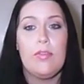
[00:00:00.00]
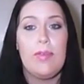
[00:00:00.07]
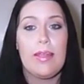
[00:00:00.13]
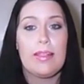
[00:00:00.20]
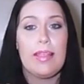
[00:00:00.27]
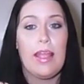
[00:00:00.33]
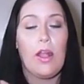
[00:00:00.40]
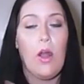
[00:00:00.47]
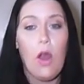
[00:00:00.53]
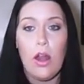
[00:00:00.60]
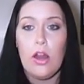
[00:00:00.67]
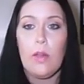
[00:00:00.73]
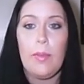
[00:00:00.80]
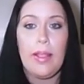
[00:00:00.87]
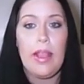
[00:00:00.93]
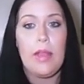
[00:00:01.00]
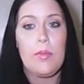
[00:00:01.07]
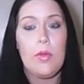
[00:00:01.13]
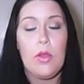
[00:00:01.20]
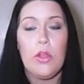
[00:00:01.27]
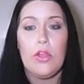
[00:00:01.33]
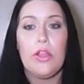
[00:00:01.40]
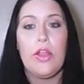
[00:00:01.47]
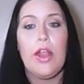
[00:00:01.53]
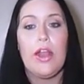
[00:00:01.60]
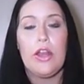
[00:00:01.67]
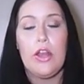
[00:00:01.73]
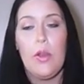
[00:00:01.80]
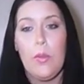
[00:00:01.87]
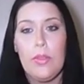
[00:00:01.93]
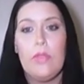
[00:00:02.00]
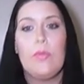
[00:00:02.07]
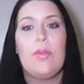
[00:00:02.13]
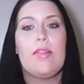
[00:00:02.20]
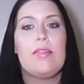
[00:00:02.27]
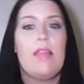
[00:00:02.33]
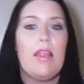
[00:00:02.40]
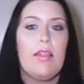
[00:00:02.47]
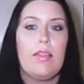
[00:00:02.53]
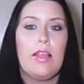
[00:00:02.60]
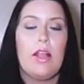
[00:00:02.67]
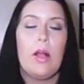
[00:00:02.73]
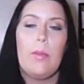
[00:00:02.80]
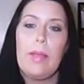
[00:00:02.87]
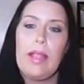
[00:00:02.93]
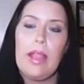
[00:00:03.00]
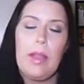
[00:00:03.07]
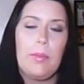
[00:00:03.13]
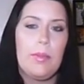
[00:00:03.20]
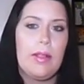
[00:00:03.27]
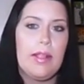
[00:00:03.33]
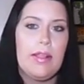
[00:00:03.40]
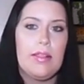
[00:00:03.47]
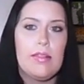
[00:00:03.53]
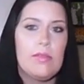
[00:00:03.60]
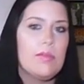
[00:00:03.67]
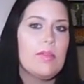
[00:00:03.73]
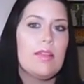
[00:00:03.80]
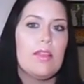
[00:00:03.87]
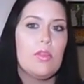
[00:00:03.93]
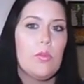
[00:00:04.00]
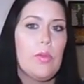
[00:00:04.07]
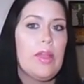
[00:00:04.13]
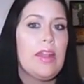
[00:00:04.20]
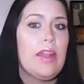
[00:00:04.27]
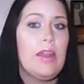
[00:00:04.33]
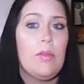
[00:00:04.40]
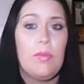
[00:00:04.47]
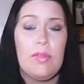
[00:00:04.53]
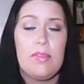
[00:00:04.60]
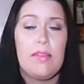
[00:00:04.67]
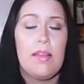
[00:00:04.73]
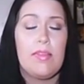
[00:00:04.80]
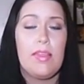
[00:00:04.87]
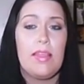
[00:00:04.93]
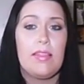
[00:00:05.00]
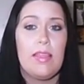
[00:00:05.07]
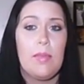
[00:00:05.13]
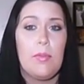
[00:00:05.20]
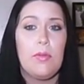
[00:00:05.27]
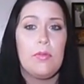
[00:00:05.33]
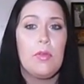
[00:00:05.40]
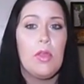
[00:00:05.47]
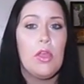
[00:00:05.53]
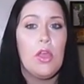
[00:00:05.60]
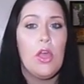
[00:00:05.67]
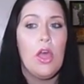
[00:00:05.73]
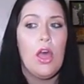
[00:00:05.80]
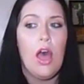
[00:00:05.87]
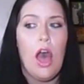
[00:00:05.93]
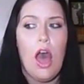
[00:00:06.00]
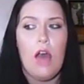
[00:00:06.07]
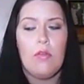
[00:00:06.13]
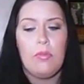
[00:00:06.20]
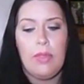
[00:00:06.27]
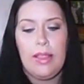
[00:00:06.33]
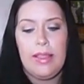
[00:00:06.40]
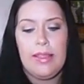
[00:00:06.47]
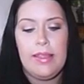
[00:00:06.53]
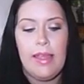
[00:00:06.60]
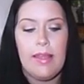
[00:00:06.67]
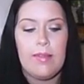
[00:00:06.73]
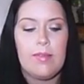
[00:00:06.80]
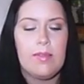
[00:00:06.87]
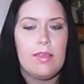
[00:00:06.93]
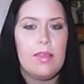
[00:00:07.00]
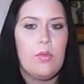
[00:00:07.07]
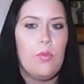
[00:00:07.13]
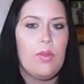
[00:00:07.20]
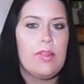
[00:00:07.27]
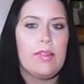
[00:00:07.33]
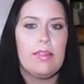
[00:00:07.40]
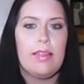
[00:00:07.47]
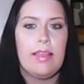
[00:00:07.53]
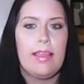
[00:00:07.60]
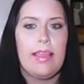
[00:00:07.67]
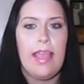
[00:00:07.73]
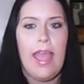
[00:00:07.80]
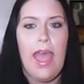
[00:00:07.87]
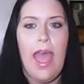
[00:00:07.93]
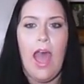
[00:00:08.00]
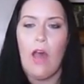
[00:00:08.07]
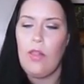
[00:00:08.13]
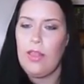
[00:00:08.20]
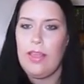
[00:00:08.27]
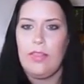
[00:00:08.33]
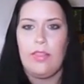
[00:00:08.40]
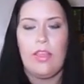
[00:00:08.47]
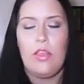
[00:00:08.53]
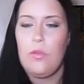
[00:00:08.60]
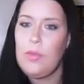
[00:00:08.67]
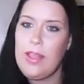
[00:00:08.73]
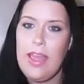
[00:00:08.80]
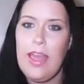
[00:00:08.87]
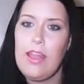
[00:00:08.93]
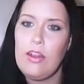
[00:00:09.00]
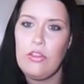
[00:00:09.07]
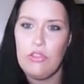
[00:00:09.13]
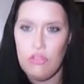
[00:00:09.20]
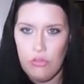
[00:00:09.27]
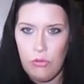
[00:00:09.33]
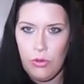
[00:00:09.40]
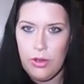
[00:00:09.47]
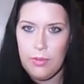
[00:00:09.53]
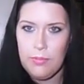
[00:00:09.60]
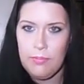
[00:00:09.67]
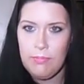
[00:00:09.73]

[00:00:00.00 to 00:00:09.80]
The fact that I caught it on my camera earlier, I know what the wind sounded like on my camera. And this is not the wind, and it was not that type of of like gusty whistling howling that you would get in a storm.